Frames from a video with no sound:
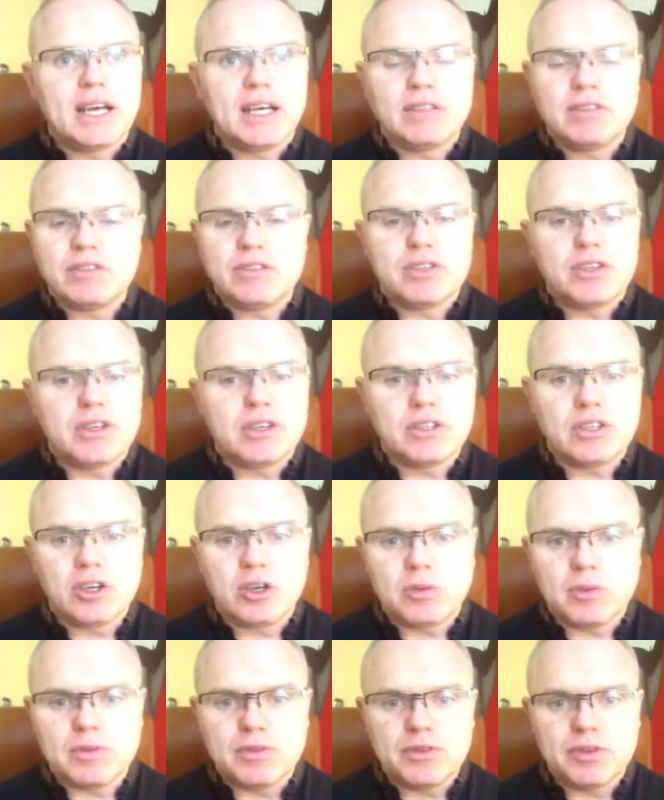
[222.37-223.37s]
Just do your
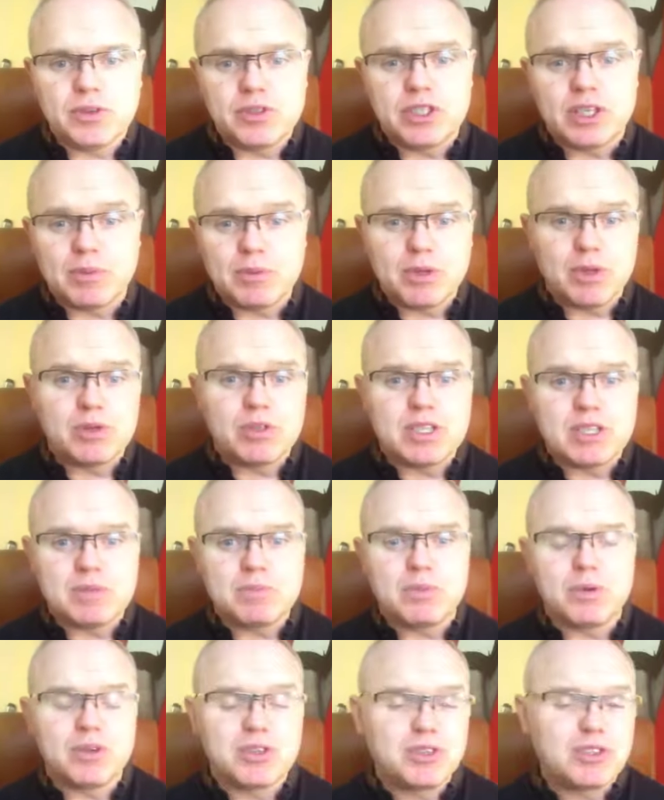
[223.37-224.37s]
normal food shop, use his
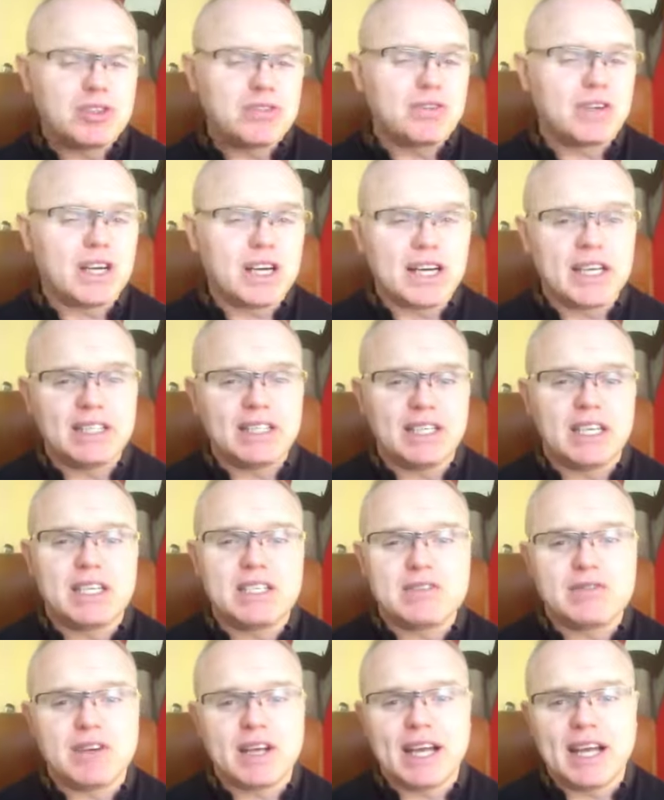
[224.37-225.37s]
books just for
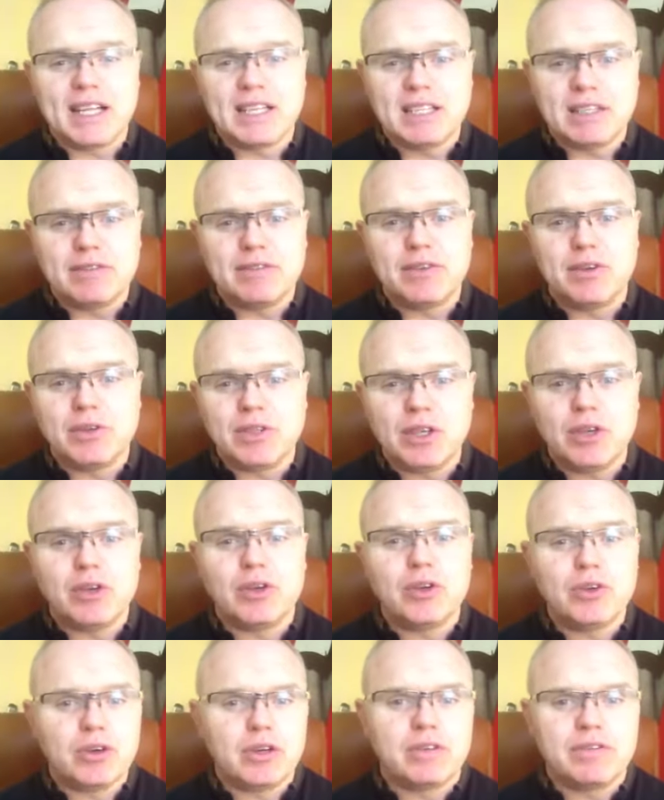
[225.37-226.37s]
ideas for healthy food that you
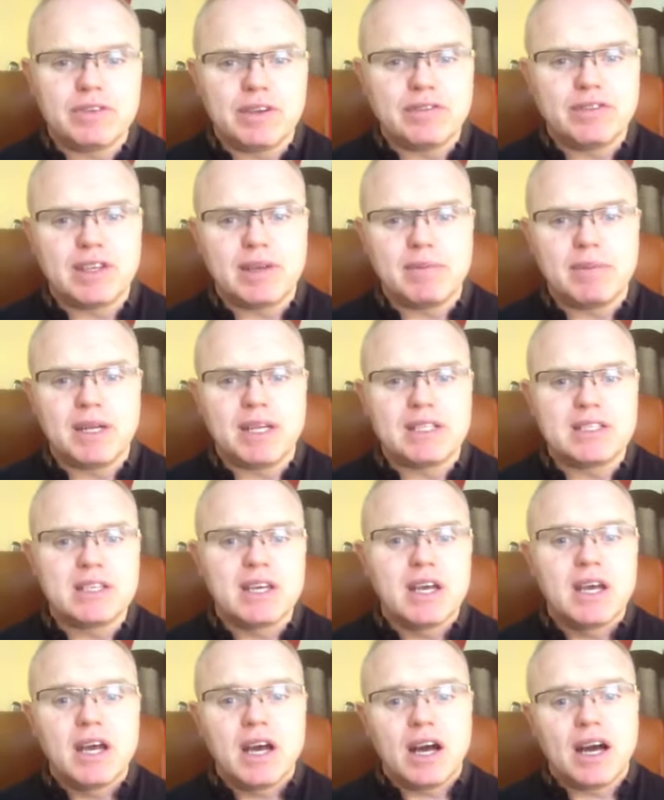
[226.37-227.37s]
can cook in 15 minutes.
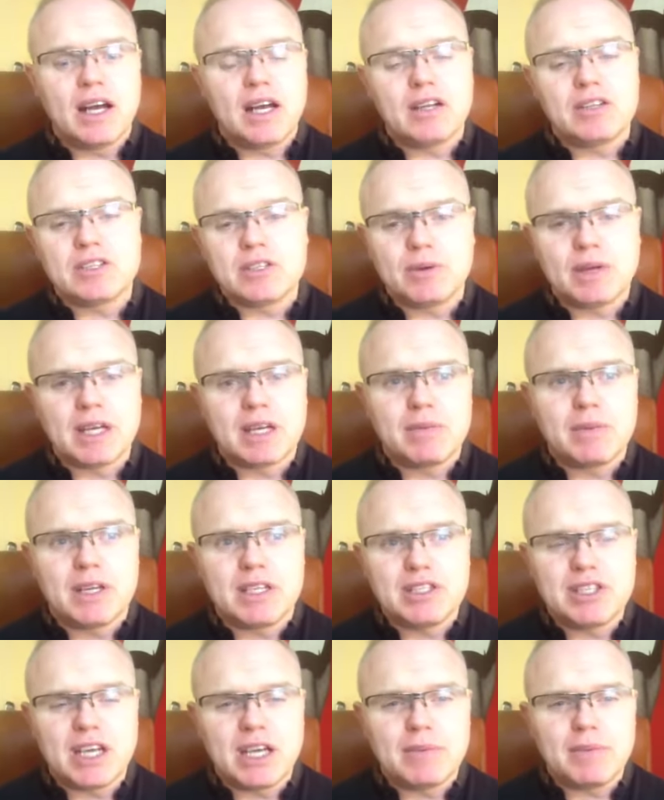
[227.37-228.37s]
I also
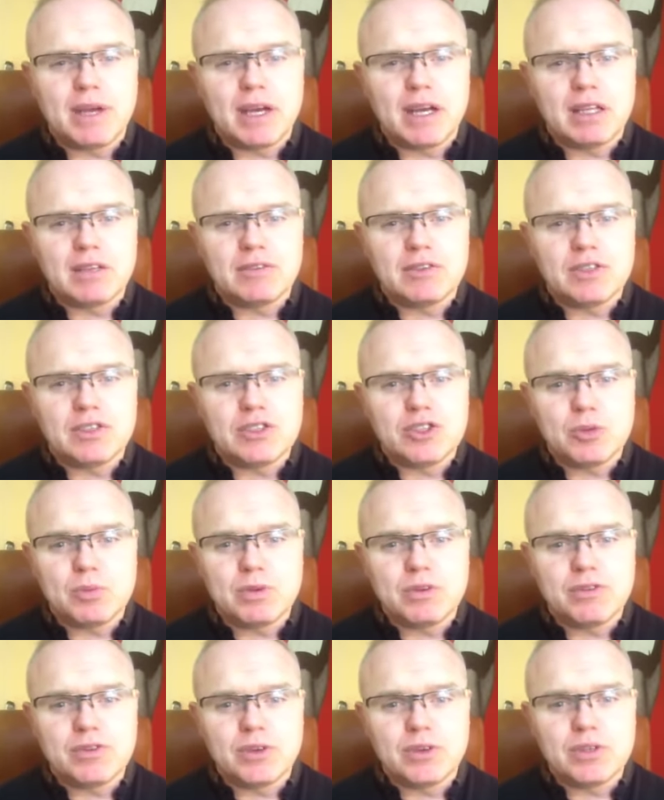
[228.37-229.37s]
recommend Jamie Oliver's
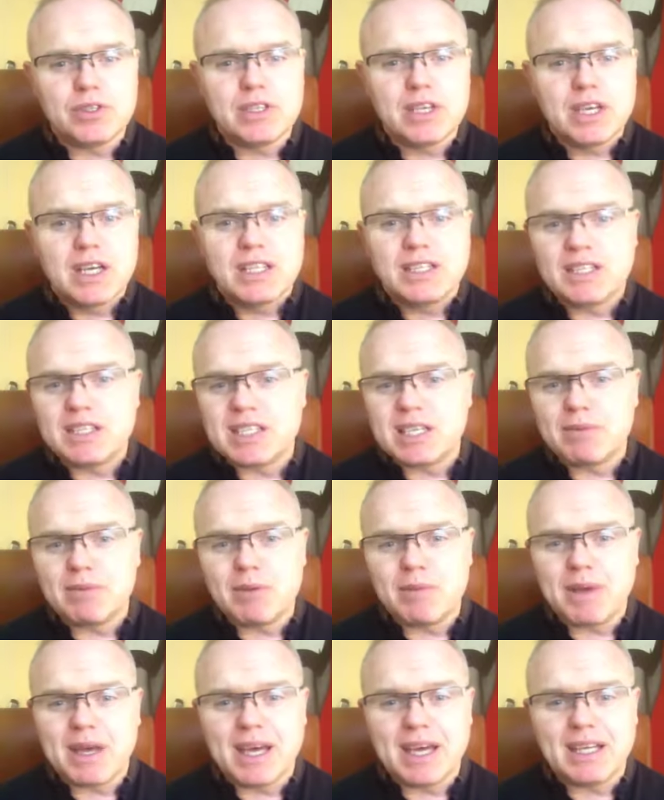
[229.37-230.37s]
Superfoods. This can be
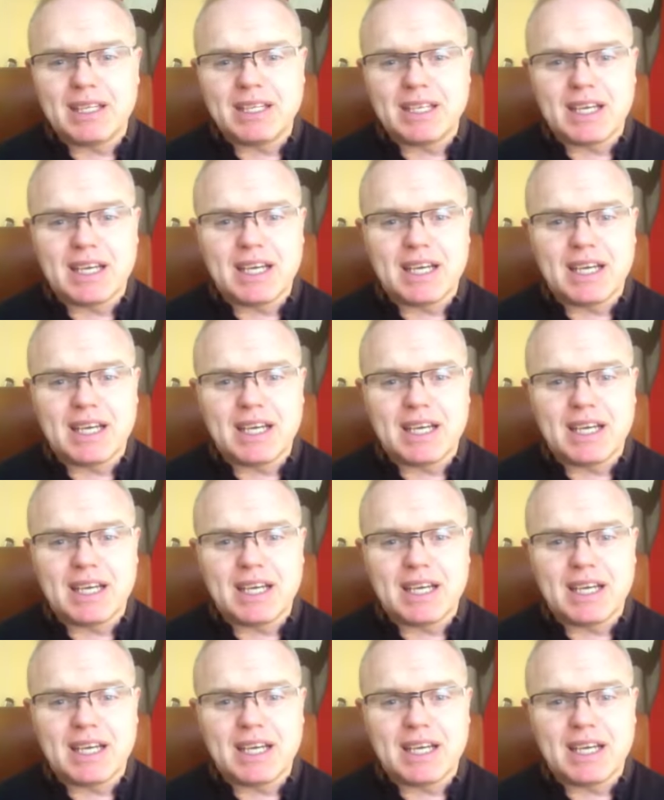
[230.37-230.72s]
made,